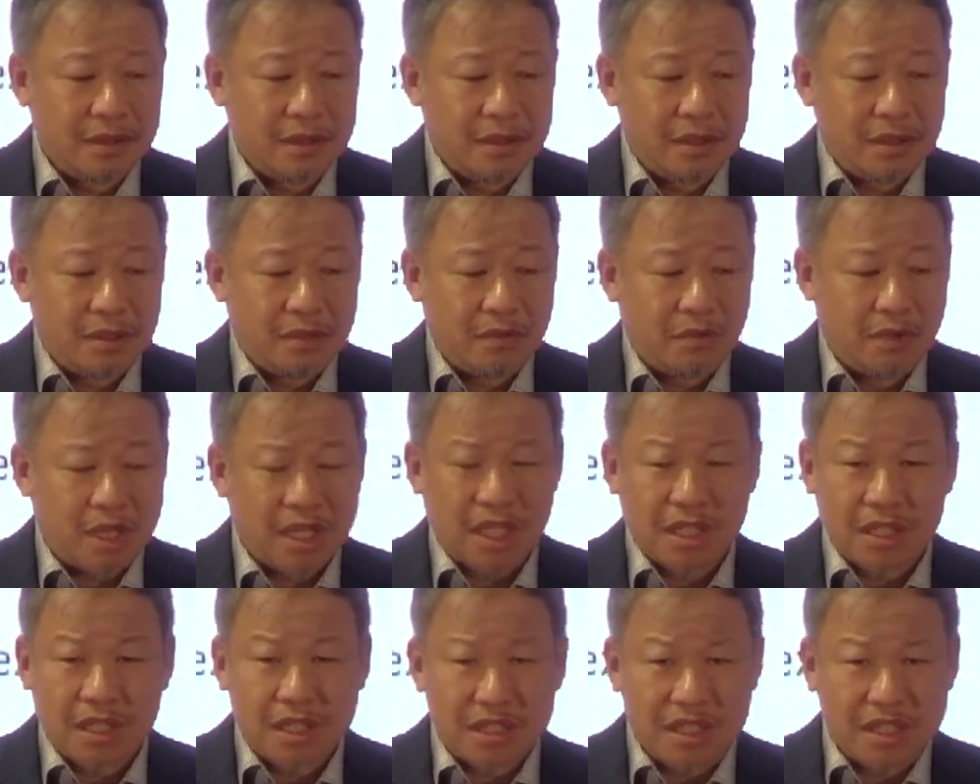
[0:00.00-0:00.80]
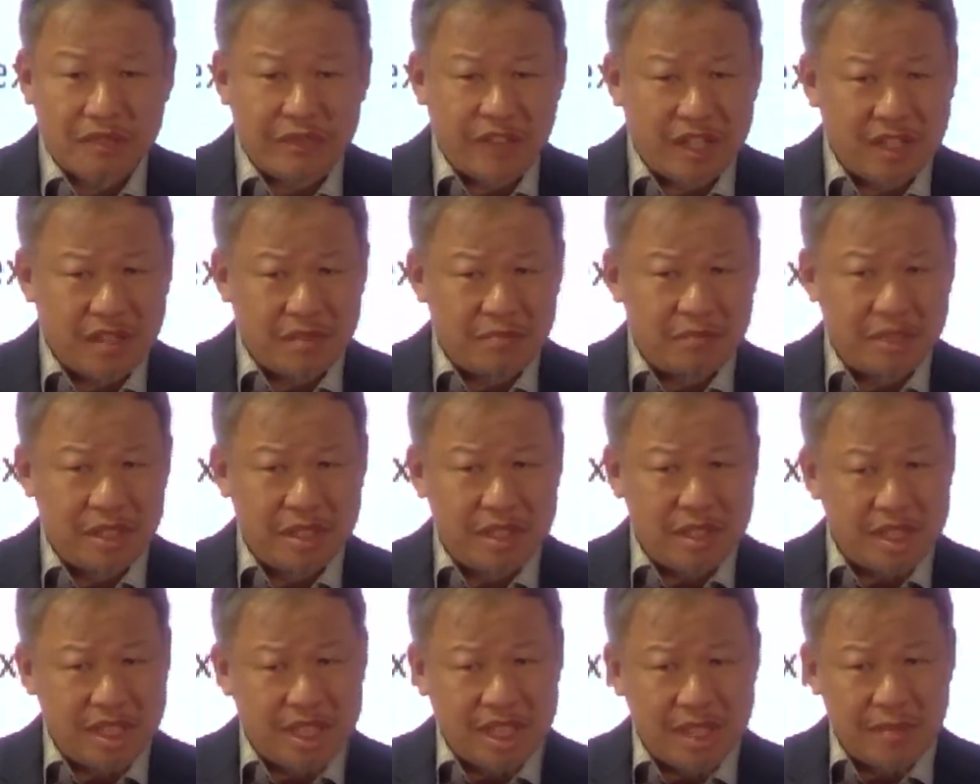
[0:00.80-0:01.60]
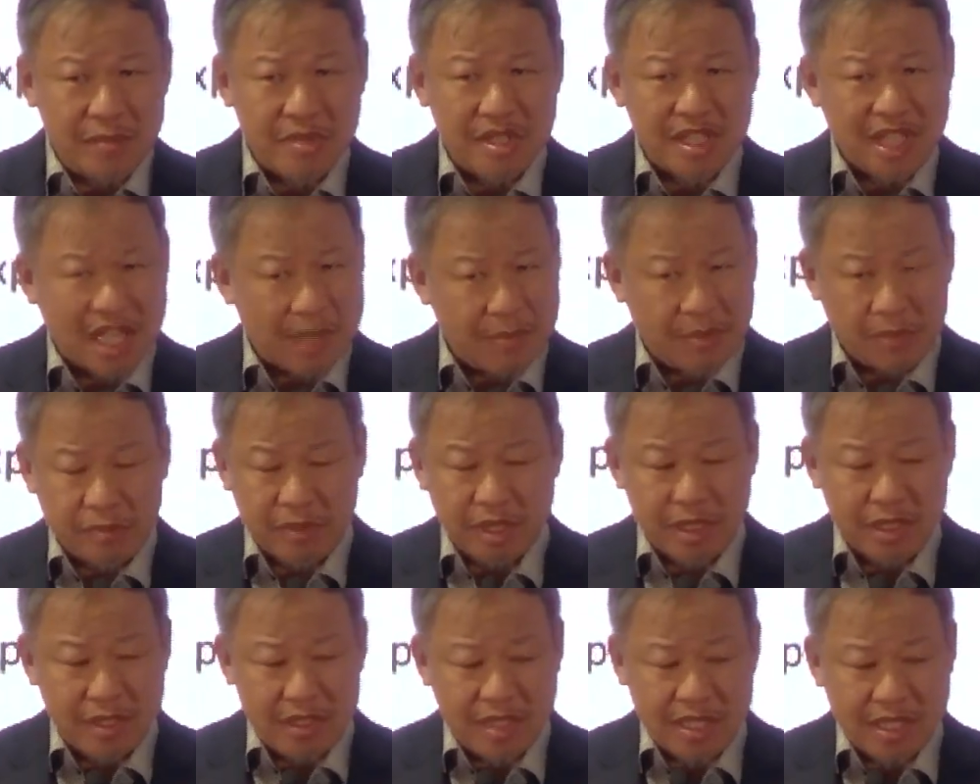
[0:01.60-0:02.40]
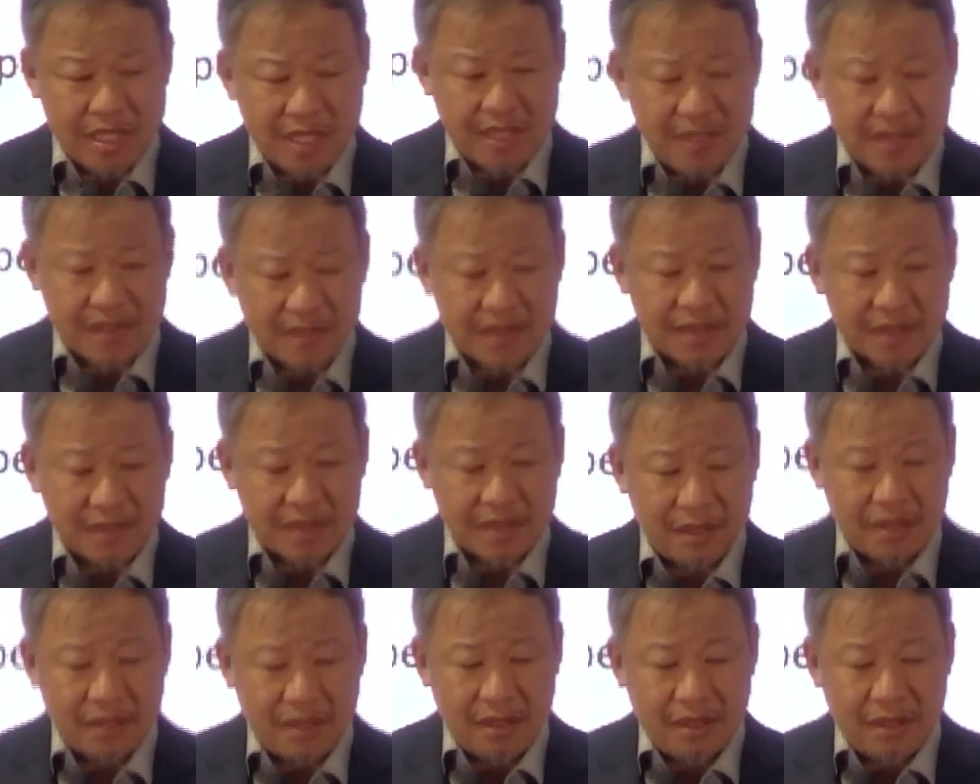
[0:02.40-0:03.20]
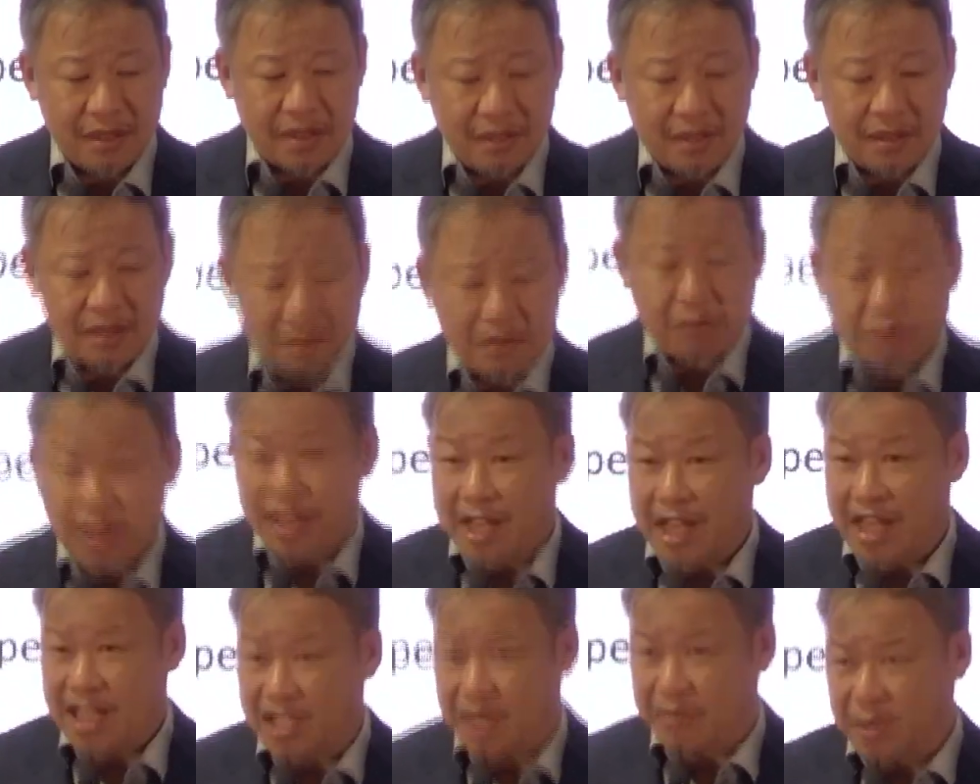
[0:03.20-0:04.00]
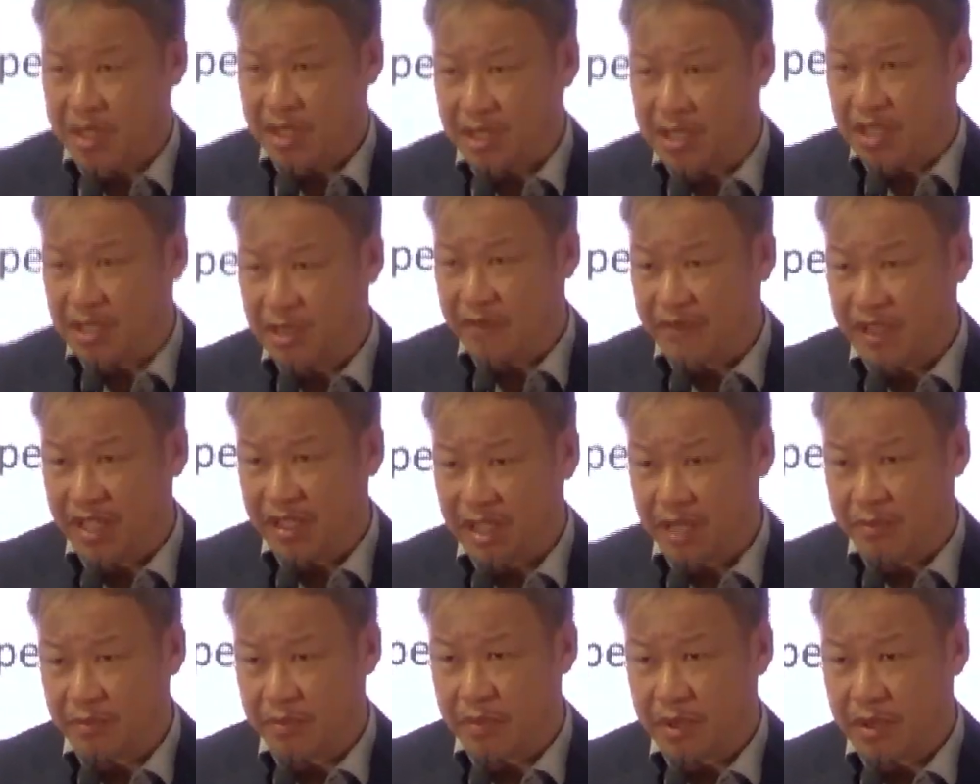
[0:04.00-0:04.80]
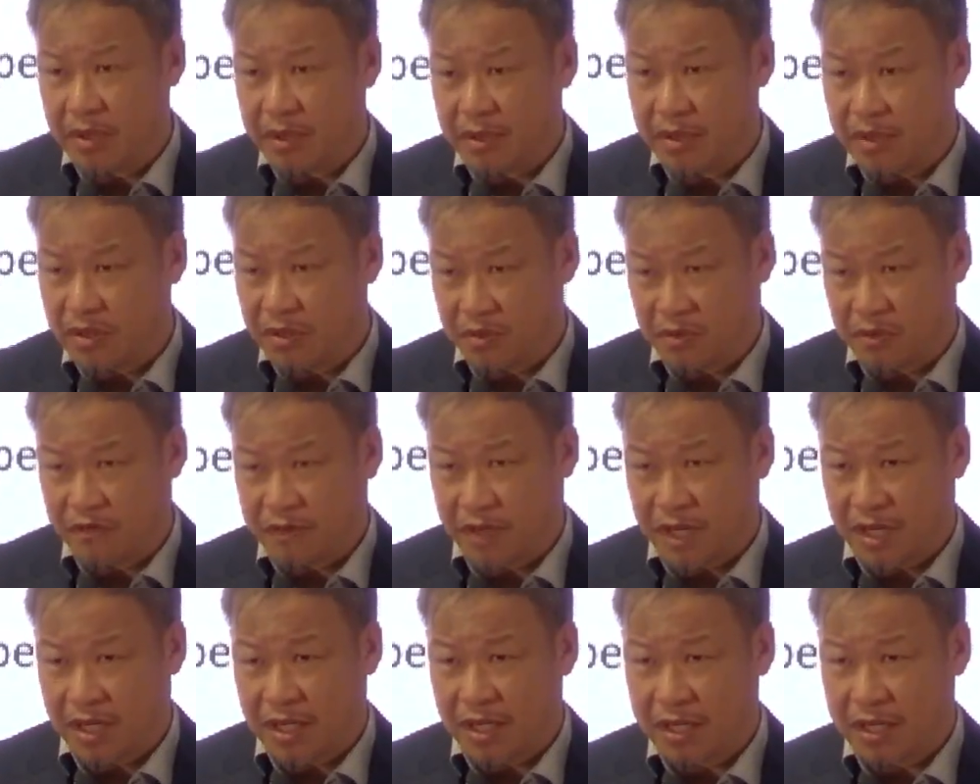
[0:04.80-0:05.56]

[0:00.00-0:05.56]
What are the development team's capabilities? What has been developed so far?